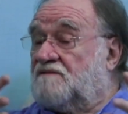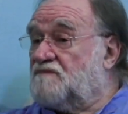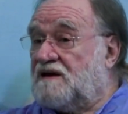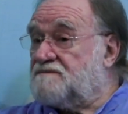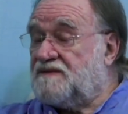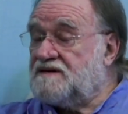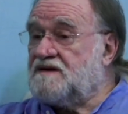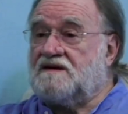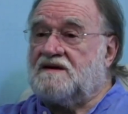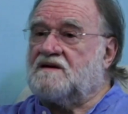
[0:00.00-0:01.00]
my
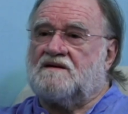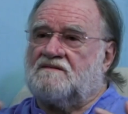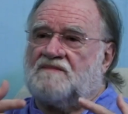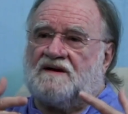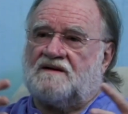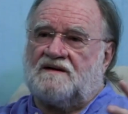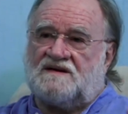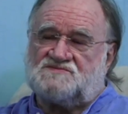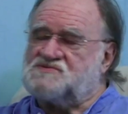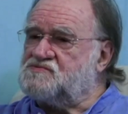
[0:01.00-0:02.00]
being, my
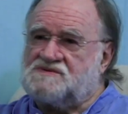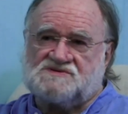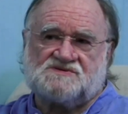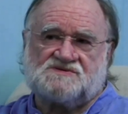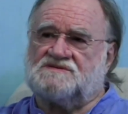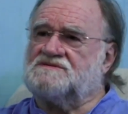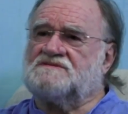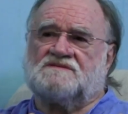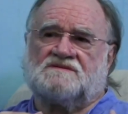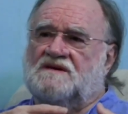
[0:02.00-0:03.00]

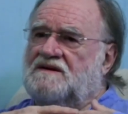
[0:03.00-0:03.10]
intuition,